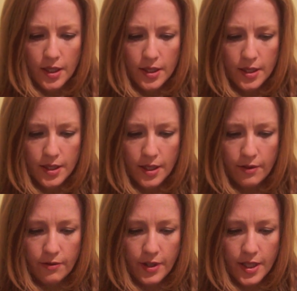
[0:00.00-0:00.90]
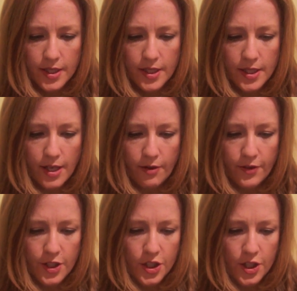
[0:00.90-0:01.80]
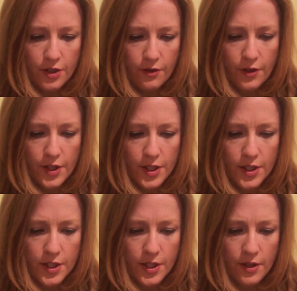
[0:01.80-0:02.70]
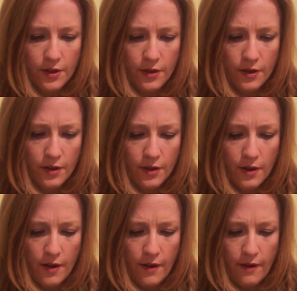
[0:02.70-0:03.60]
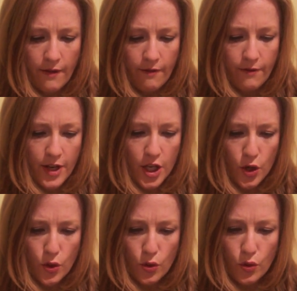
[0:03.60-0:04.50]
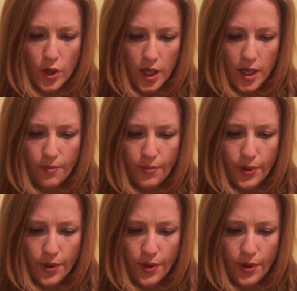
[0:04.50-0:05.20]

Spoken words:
Let's see if we can salvage it for this video clip.